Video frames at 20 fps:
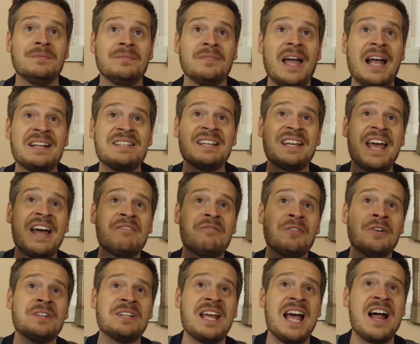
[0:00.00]
Thanks again
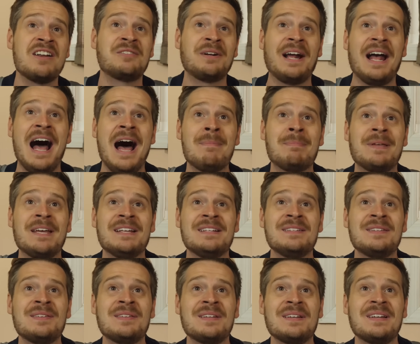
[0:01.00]
for DeAndre
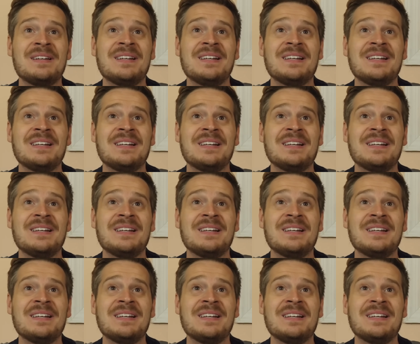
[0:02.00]
Hopkins.